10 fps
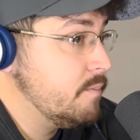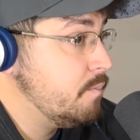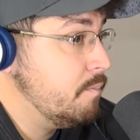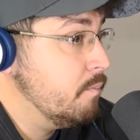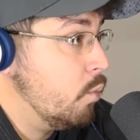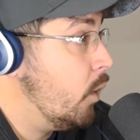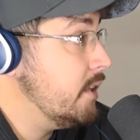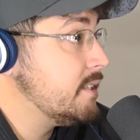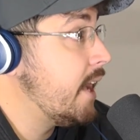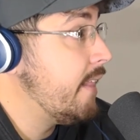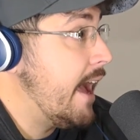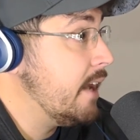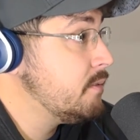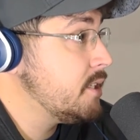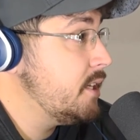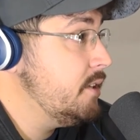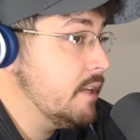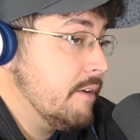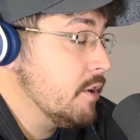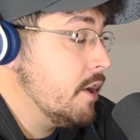wins out of the NFC. You
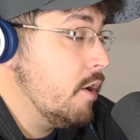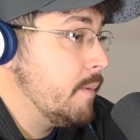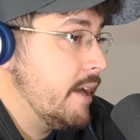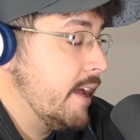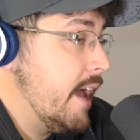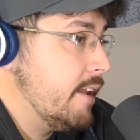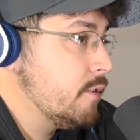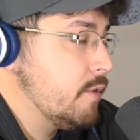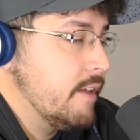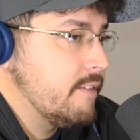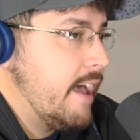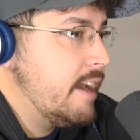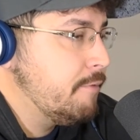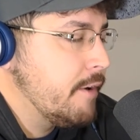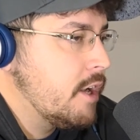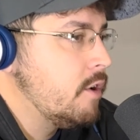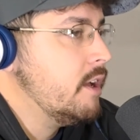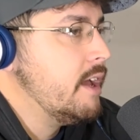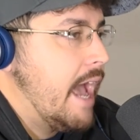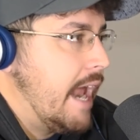never know, man. Again, it's the NFL.
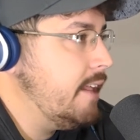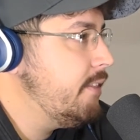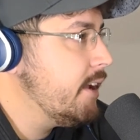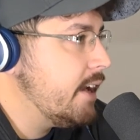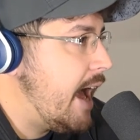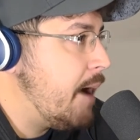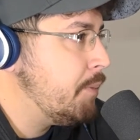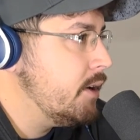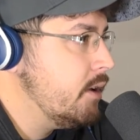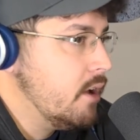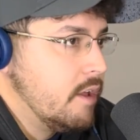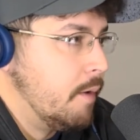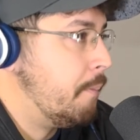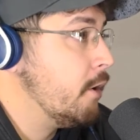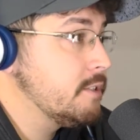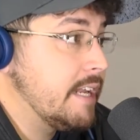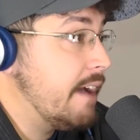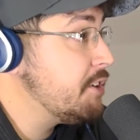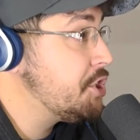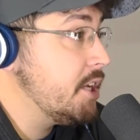Anything can happen. The Birds could have
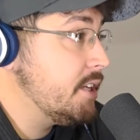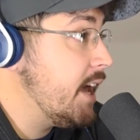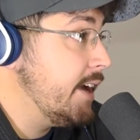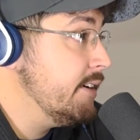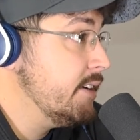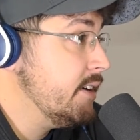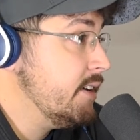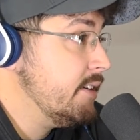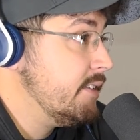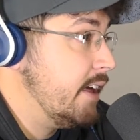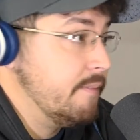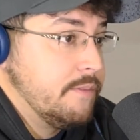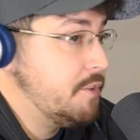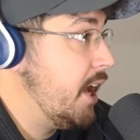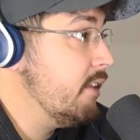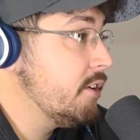a shit day. That Jalen could